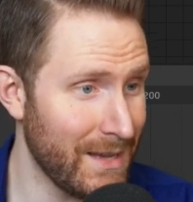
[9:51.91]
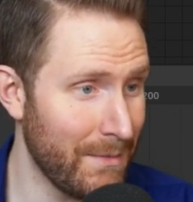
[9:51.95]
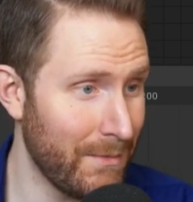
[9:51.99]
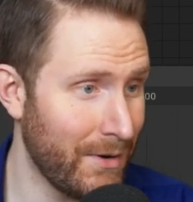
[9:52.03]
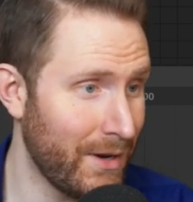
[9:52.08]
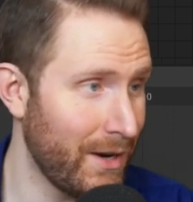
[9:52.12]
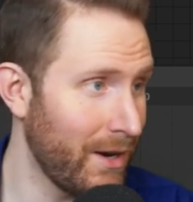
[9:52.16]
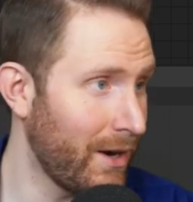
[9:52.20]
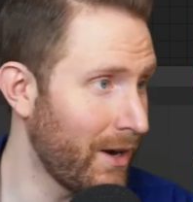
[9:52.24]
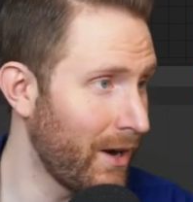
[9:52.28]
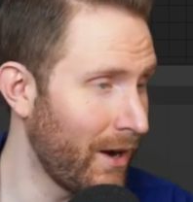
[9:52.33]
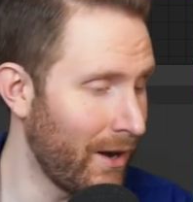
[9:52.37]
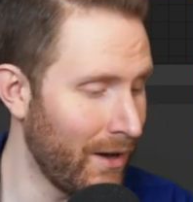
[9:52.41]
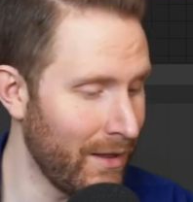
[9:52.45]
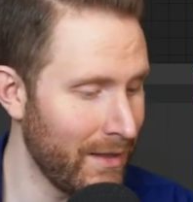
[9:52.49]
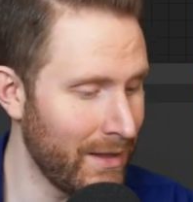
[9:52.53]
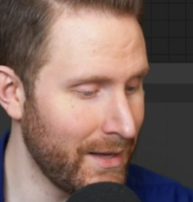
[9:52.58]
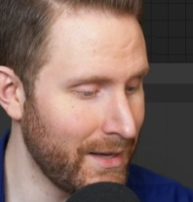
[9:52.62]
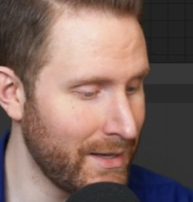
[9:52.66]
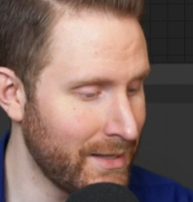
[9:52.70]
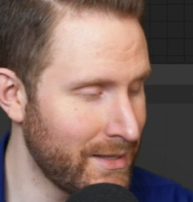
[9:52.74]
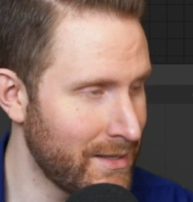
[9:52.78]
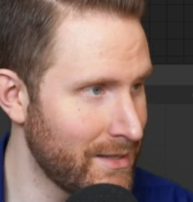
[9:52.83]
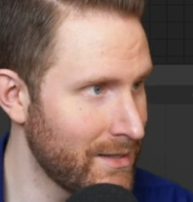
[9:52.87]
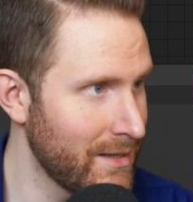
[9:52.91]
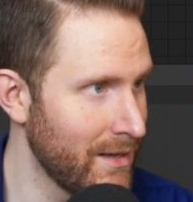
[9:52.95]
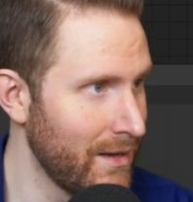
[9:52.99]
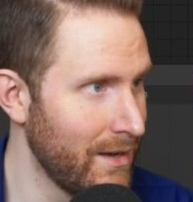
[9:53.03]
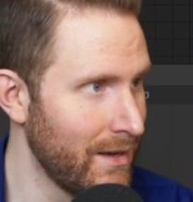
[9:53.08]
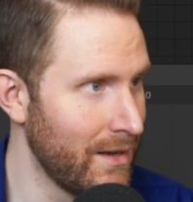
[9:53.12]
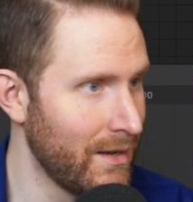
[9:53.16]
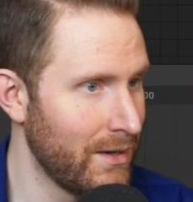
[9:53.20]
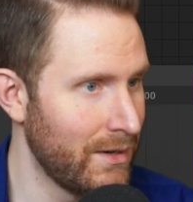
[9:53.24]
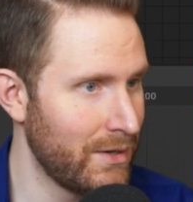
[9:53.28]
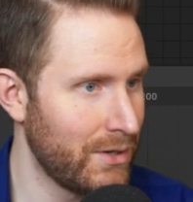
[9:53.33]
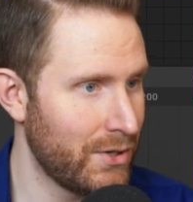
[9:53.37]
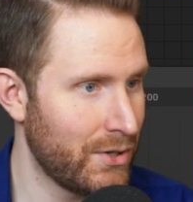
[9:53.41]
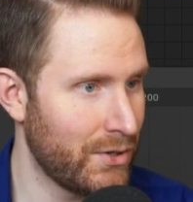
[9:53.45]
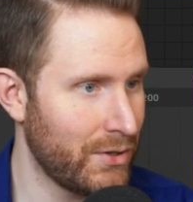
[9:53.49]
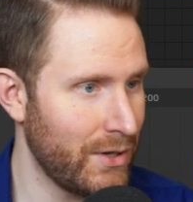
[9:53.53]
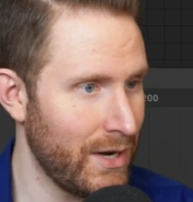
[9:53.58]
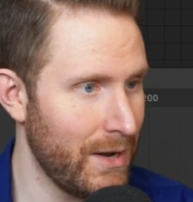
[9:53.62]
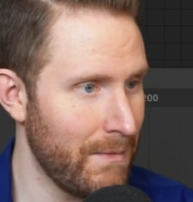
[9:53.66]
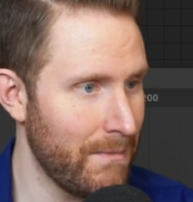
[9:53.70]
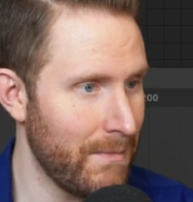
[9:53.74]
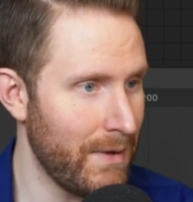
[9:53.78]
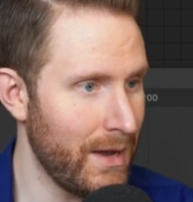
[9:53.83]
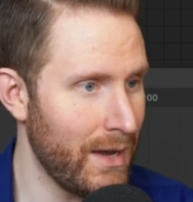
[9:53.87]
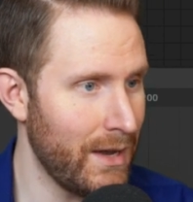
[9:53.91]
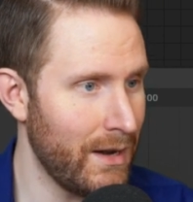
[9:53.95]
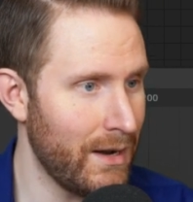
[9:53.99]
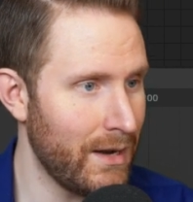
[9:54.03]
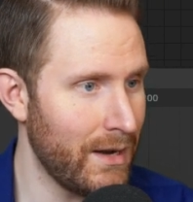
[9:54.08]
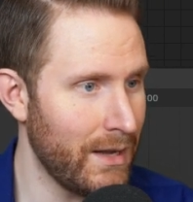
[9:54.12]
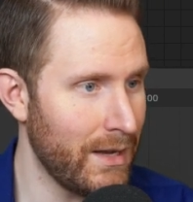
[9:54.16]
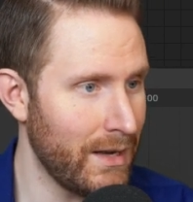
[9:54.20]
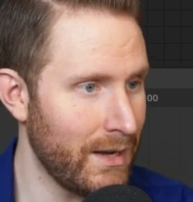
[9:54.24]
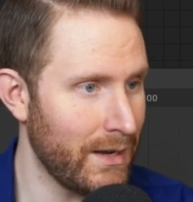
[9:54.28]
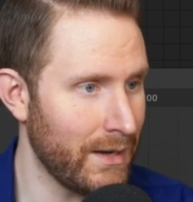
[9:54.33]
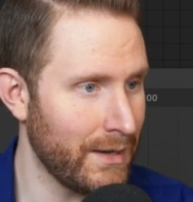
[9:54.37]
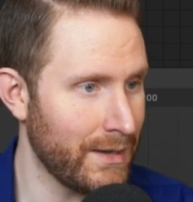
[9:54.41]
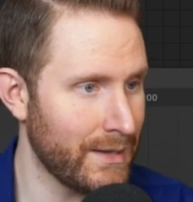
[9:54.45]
I'm going to call this stream ending